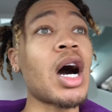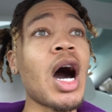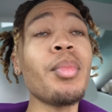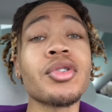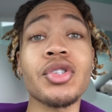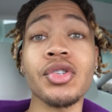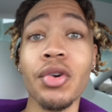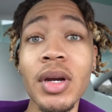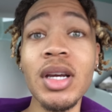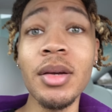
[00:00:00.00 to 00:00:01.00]
I'ma
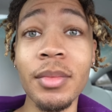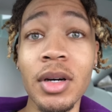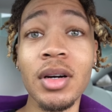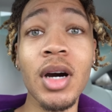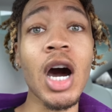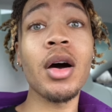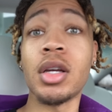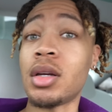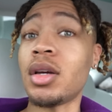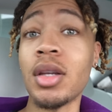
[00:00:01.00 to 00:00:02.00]
scream.
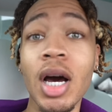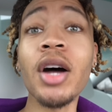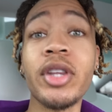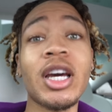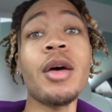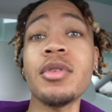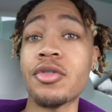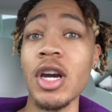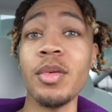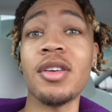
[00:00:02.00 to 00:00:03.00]
Y'all think I be
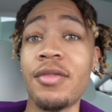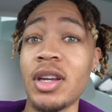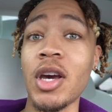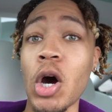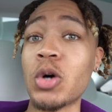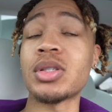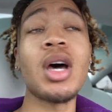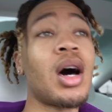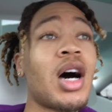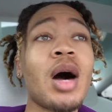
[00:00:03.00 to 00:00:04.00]
screaming in videos?
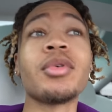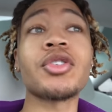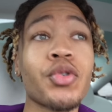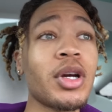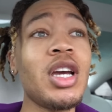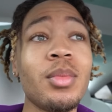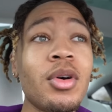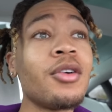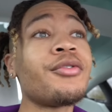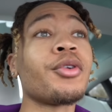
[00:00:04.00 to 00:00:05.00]
I'ma scream
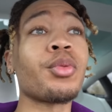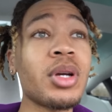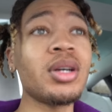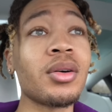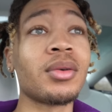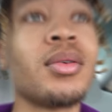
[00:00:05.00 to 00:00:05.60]
for real.